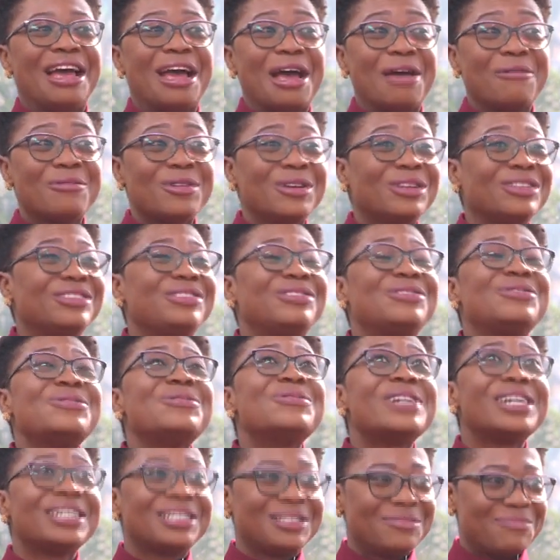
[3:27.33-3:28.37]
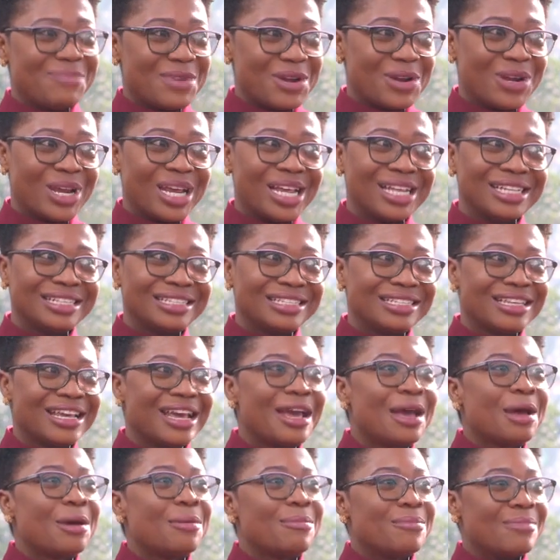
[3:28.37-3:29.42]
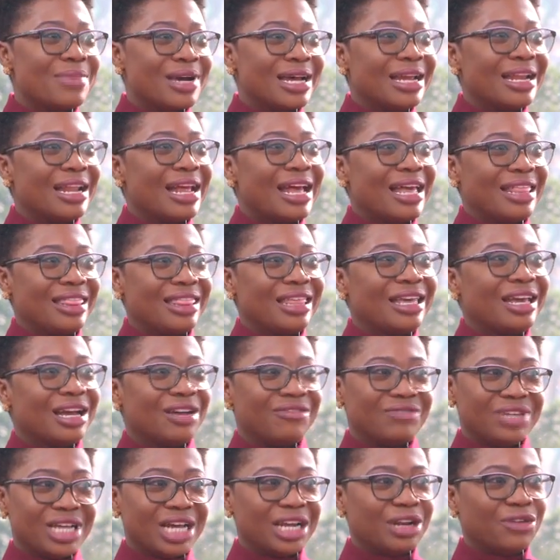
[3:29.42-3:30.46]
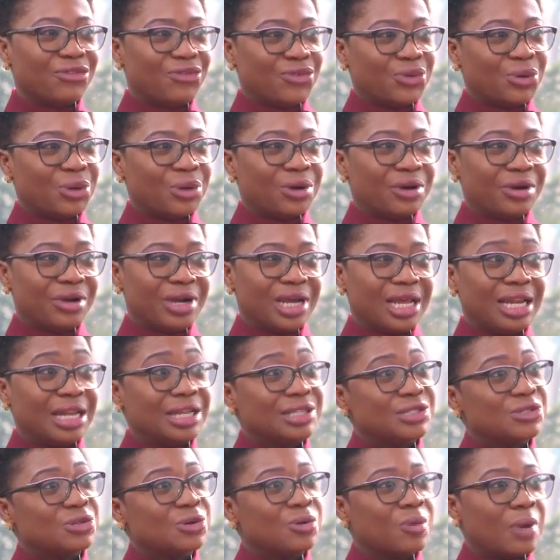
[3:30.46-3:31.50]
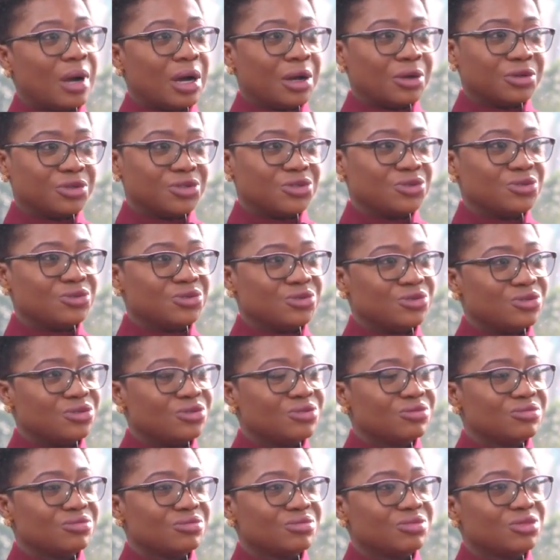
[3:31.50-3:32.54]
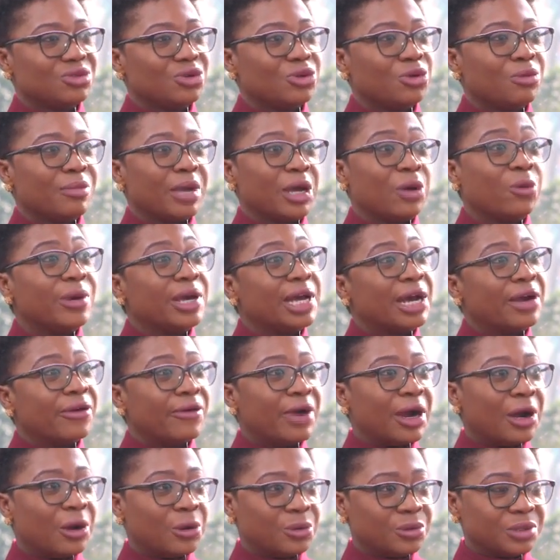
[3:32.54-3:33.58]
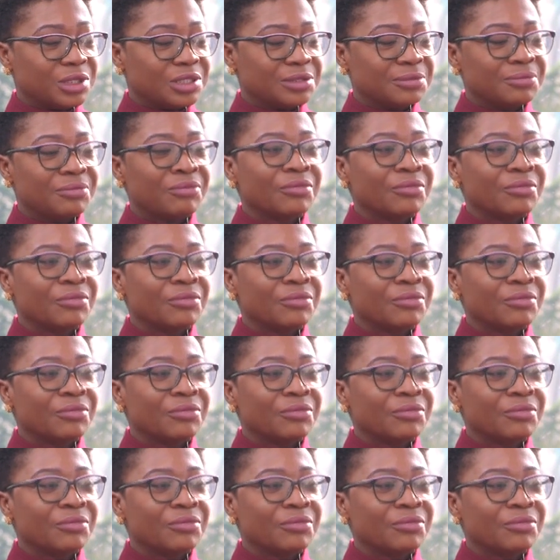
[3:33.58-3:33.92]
I'm not too experienced, but I think I've done it for a little while to know my way around.